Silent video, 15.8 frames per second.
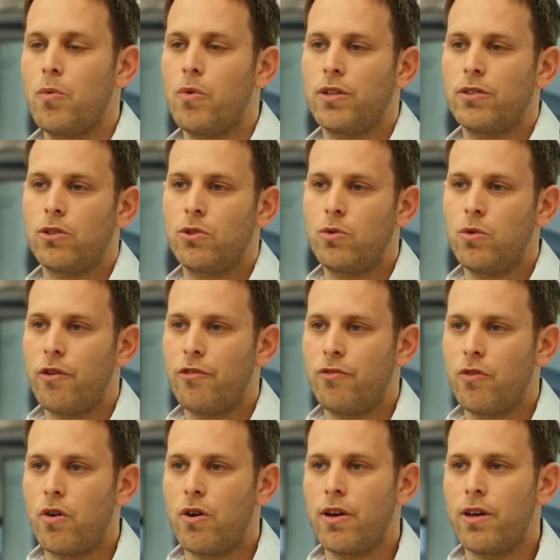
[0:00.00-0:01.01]
We wanted to
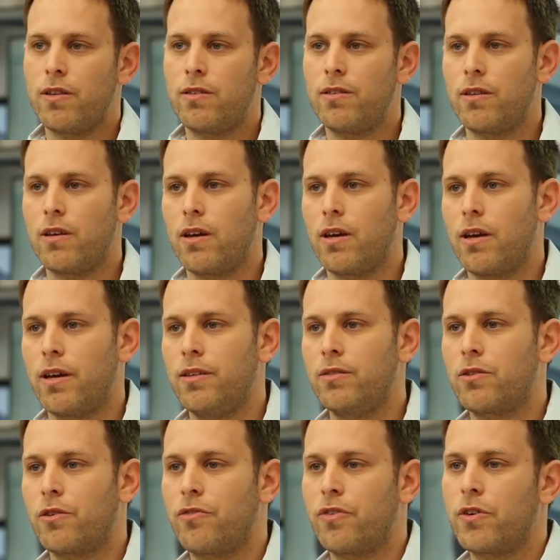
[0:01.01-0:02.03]
avoid
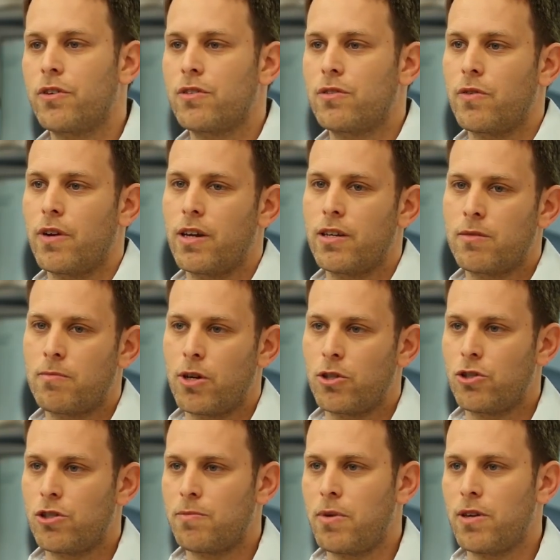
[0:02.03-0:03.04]
interference drag as
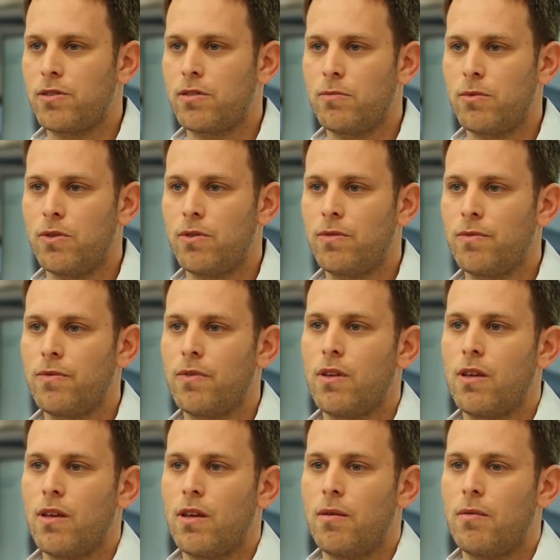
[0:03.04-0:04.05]
much as possible.
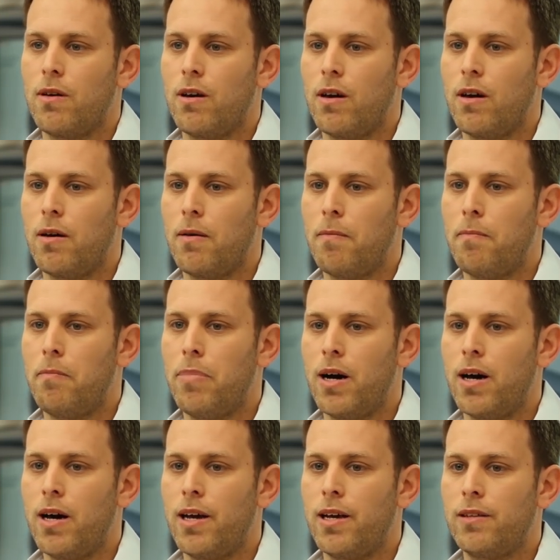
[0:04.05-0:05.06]
Uh,
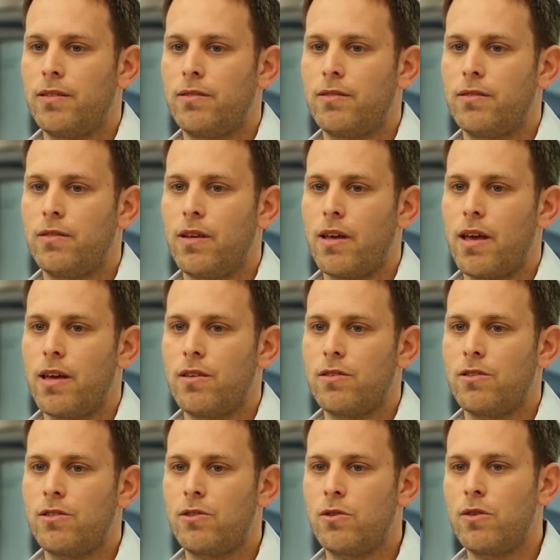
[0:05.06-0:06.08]
but
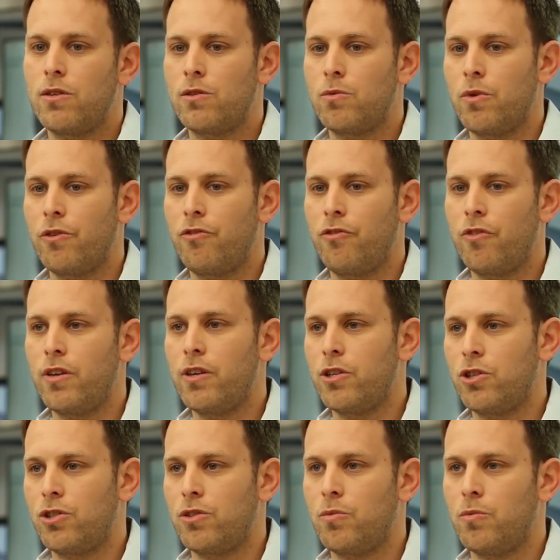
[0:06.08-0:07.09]
as soon as we
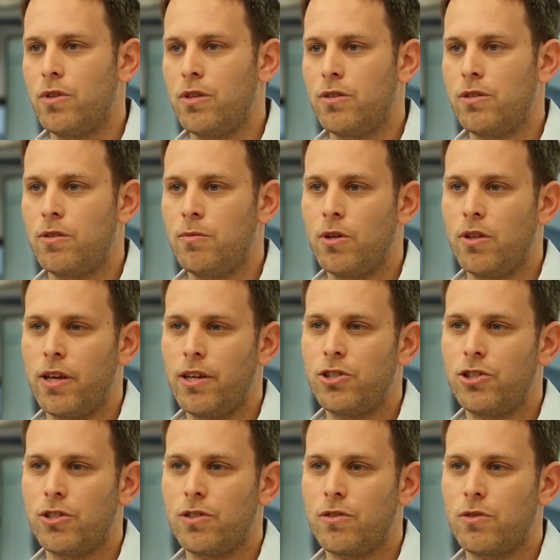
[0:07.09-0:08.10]
finished with the
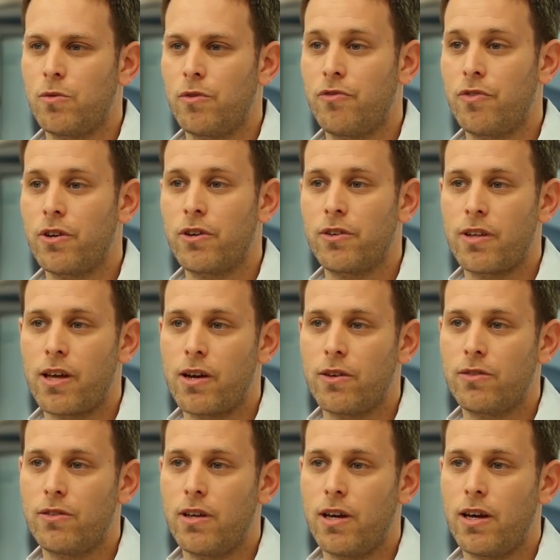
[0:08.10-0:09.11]
simulations, we figured
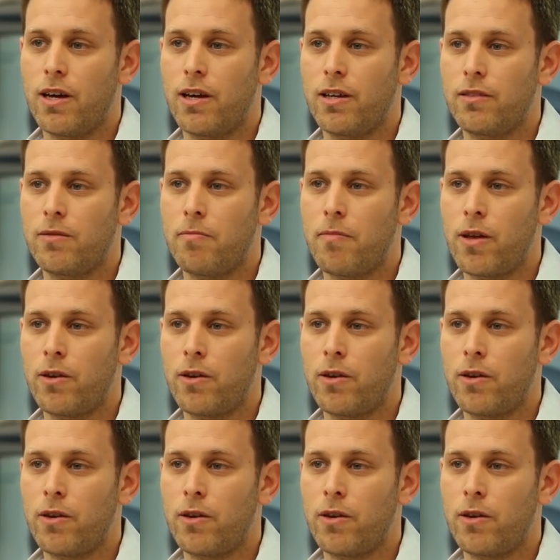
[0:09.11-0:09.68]
out that